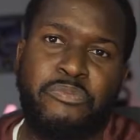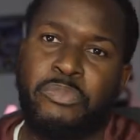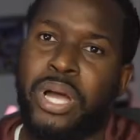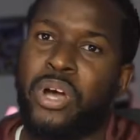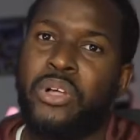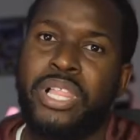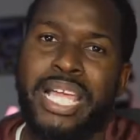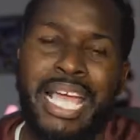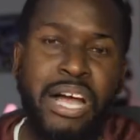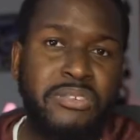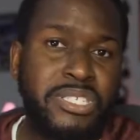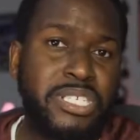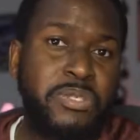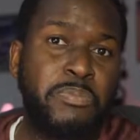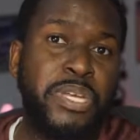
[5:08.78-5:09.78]
by all
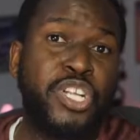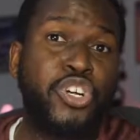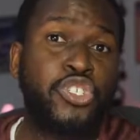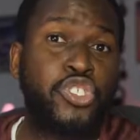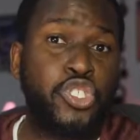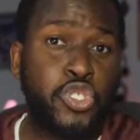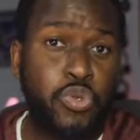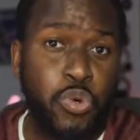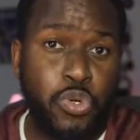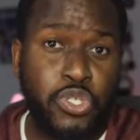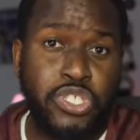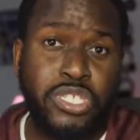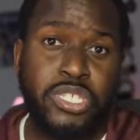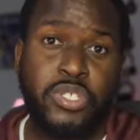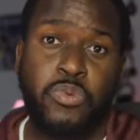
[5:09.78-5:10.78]
accounts has been
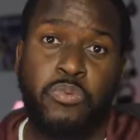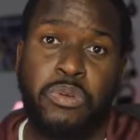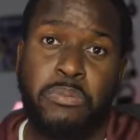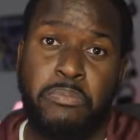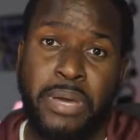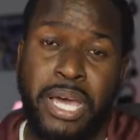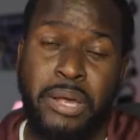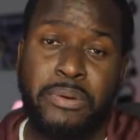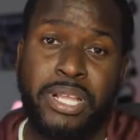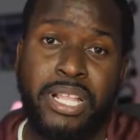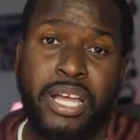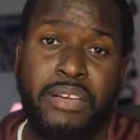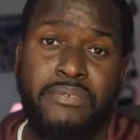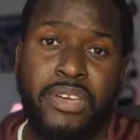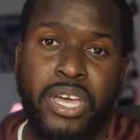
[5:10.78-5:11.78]
atrocious with battery
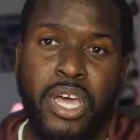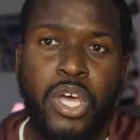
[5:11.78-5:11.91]
life.